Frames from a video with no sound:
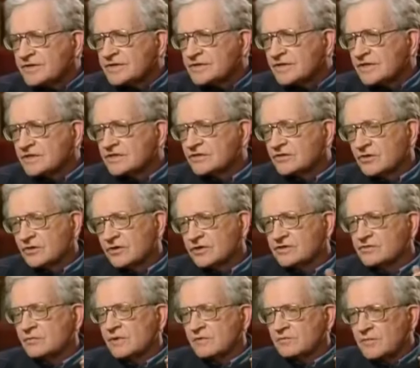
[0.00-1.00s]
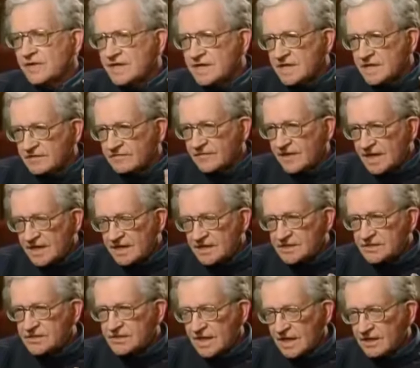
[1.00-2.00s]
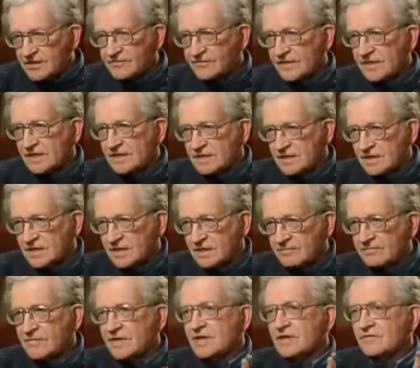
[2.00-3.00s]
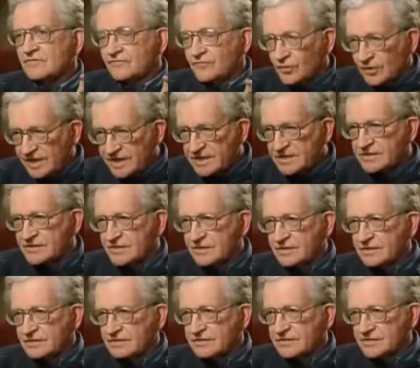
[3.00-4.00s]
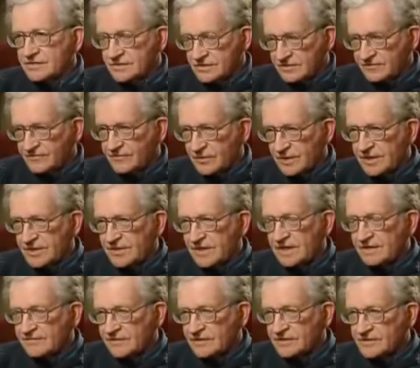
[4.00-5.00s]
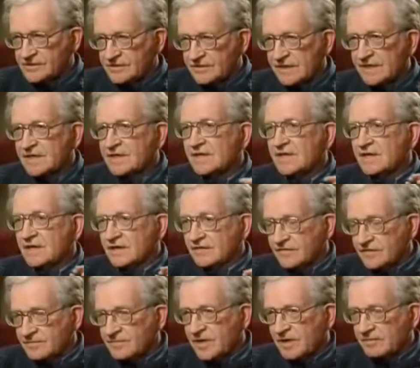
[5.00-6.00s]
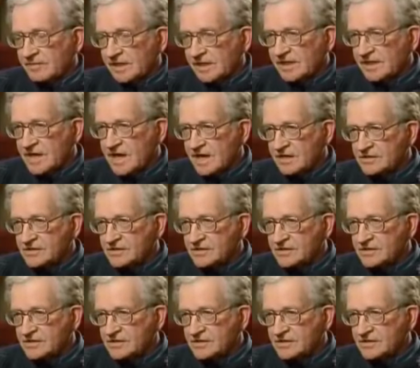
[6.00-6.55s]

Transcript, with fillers: What was the just cause when we invaded South Vietnam 40 years ago? This is the 40th anniversary of the public